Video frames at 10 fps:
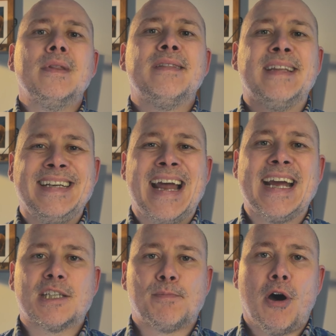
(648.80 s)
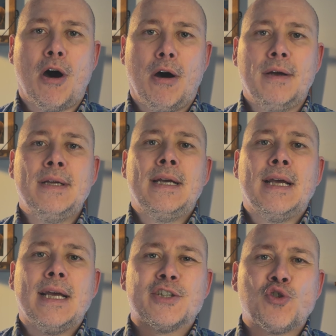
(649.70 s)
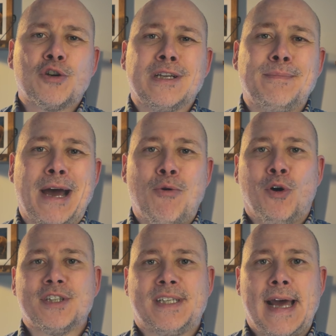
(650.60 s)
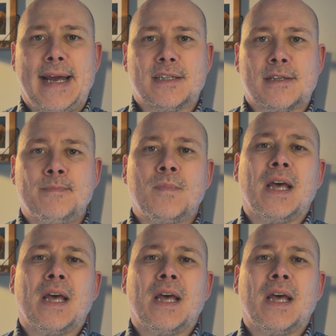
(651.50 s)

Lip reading: The next part is talking about what's next.